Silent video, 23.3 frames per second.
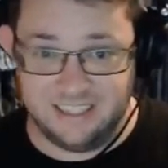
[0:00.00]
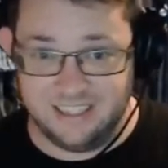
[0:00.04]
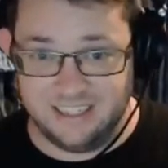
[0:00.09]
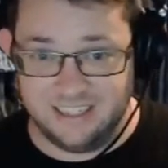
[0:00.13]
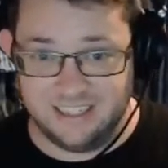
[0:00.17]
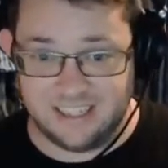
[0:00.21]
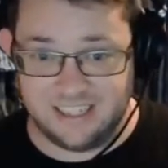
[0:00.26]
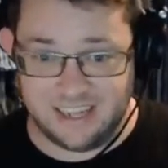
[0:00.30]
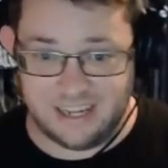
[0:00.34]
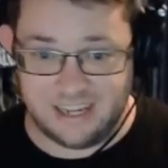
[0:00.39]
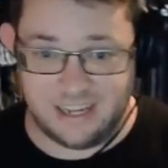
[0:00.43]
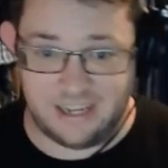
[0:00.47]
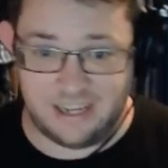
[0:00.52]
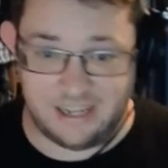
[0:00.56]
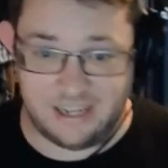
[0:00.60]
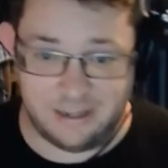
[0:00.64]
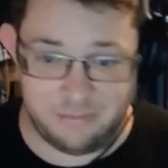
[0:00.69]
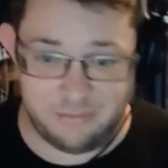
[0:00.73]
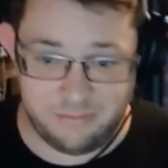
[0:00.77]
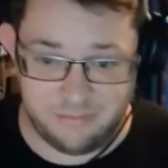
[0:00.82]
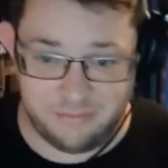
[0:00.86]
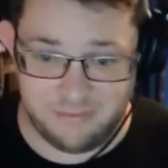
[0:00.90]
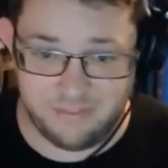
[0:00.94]

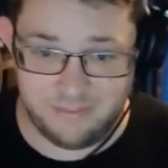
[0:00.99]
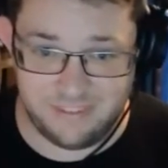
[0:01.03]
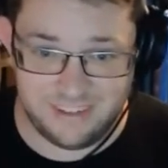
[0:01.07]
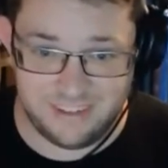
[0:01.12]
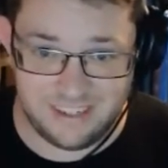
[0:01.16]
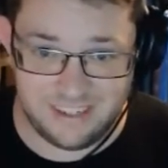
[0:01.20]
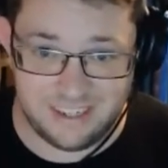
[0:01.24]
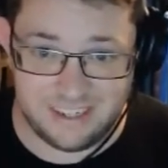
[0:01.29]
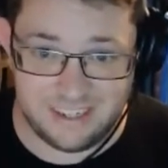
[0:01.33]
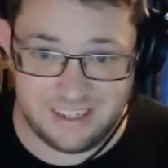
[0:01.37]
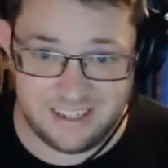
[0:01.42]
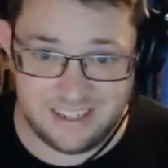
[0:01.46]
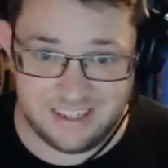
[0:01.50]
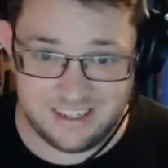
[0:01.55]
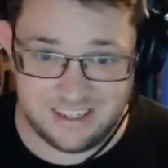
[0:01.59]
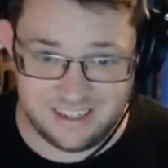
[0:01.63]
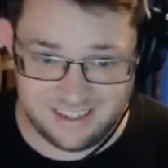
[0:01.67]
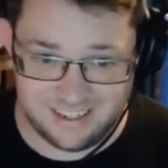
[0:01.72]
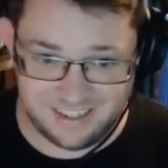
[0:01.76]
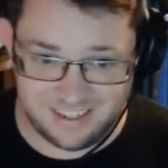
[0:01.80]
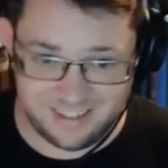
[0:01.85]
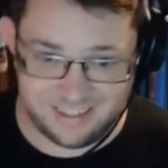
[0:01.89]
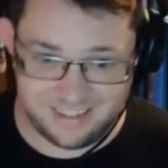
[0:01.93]
Oh, there's the
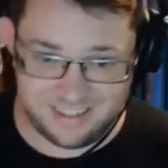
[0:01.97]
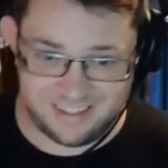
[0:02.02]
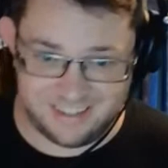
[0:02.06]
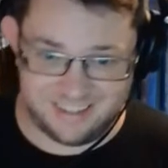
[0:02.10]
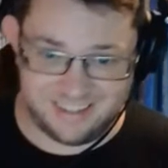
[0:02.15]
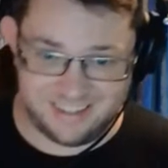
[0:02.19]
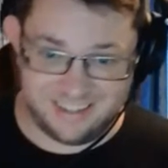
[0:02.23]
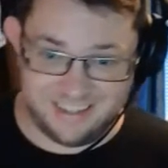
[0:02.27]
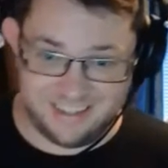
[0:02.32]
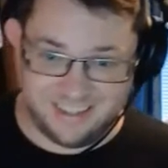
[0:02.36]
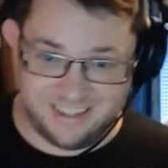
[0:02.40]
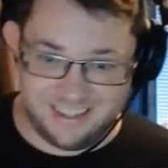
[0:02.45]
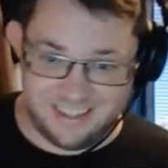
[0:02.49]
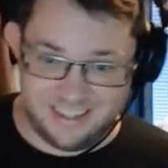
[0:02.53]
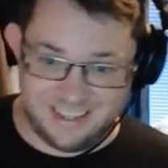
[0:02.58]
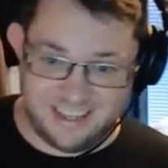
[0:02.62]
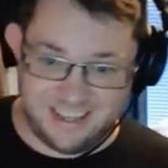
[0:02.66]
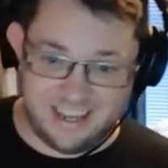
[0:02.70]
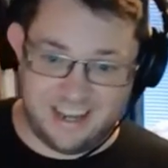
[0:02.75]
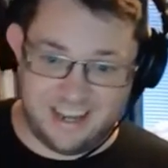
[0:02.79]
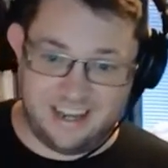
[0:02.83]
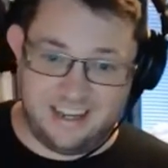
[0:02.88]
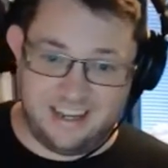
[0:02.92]
big one.
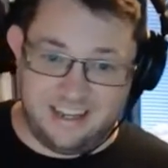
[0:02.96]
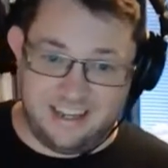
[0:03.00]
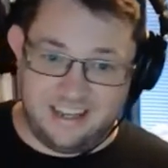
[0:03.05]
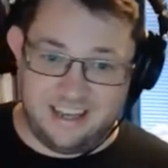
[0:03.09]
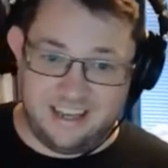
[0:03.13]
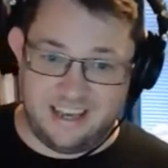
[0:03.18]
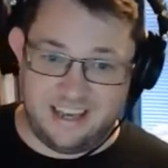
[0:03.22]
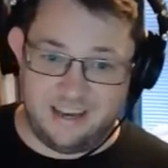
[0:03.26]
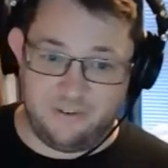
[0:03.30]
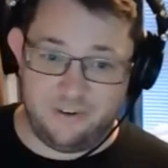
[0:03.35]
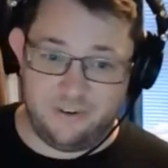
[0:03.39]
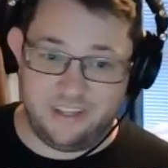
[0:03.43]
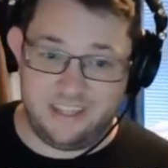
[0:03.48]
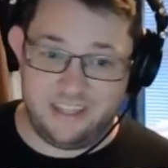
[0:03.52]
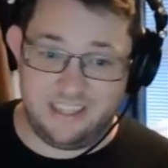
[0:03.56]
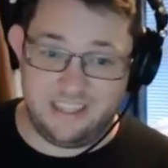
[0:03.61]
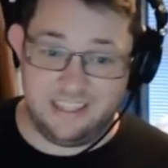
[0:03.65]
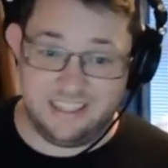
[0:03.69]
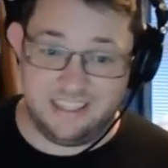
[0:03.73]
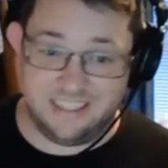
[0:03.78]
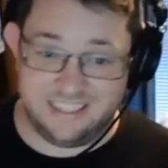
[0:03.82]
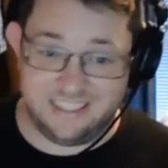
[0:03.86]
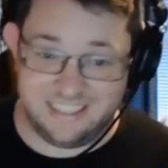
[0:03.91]
Yeah, everything
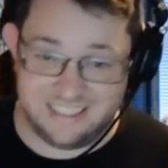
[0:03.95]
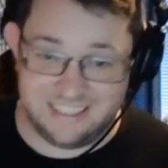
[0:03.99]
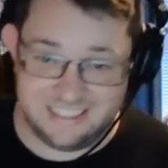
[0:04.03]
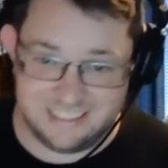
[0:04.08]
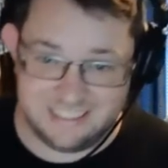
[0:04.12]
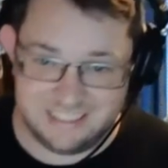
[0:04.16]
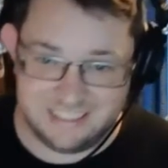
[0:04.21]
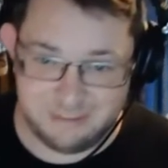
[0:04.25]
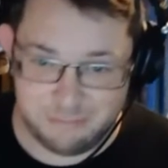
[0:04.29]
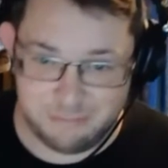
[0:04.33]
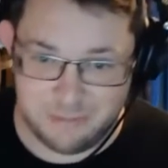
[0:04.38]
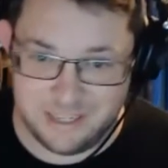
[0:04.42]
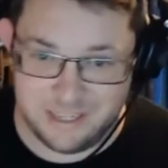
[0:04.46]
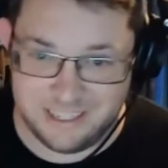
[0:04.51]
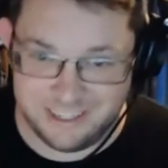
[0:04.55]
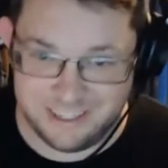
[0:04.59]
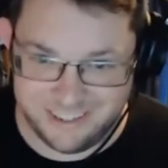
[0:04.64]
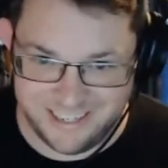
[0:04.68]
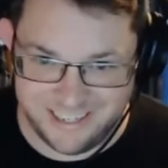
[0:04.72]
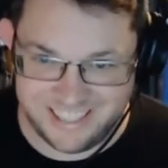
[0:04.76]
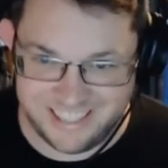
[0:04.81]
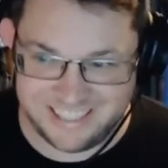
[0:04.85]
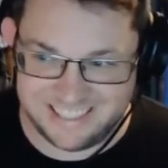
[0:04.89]
is bigger
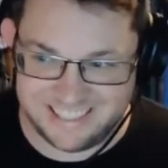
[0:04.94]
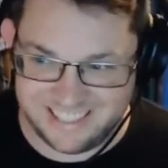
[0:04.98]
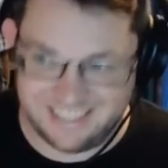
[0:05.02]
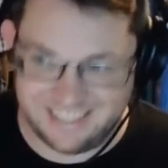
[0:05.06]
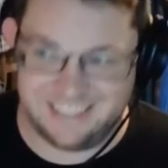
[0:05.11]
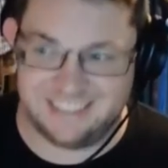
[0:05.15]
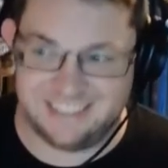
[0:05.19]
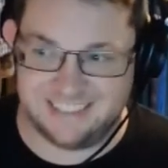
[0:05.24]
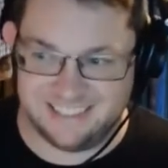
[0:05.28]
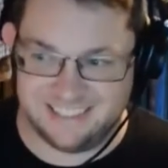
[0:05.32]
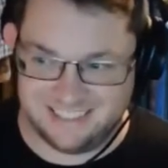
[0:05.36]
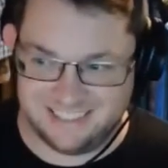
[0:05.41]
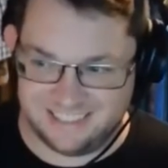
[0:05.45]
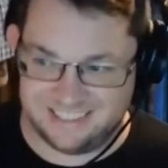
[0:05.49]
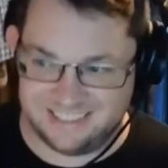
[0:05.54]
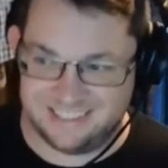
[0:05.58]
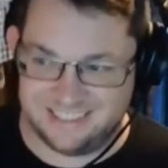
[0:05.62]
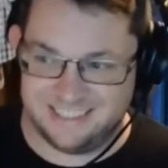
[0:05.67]
in Texas.